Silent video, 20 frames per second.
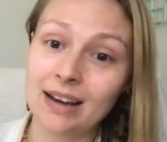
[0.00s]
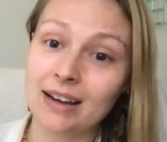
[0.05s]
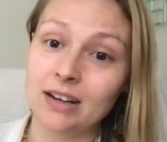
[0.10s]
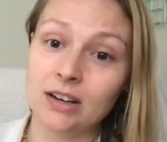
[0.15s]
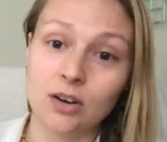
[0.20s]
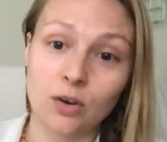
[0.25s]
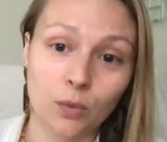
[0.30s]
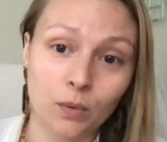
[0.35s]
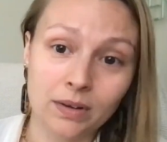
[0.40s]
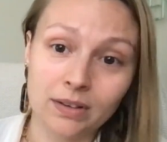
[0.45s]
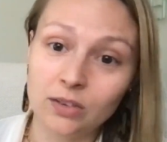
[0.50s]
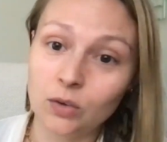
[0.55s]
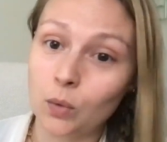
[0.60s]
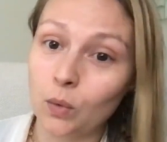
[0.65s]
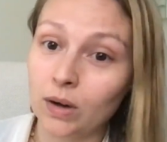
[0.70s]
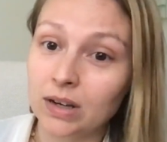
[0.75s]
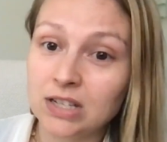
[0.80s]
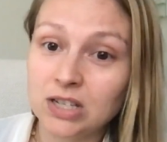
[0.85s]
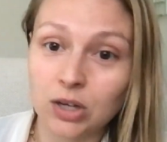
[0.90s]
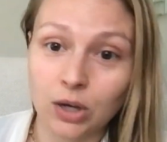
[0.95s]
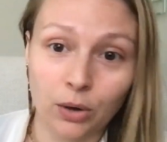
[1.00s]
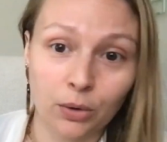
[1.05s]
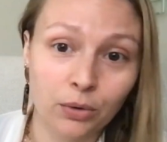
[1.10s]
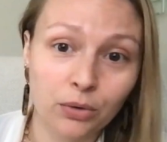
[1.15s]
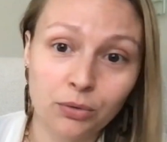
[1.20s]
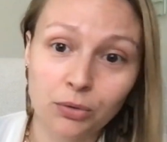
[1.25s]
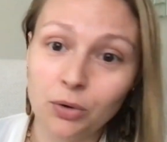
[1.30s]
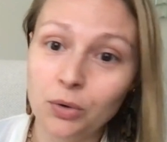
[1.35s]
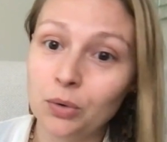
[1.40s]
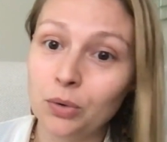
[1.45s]
and no one's going to go
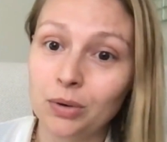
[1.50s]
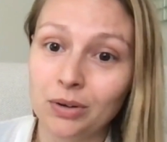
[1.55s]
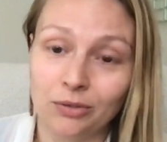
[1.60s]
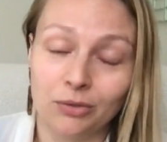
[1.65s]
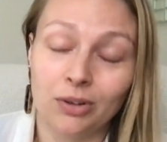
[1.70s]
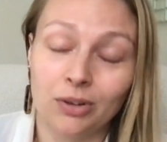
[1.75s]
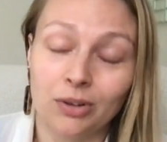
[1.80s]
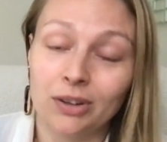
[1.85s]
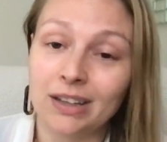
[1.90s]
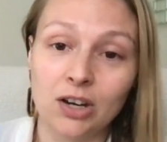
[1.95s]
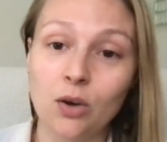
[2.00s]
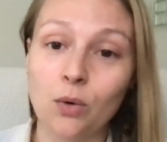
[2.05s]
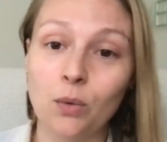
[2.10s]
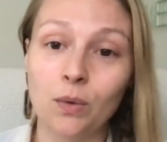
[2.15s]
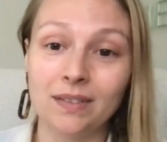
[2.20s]
through and really no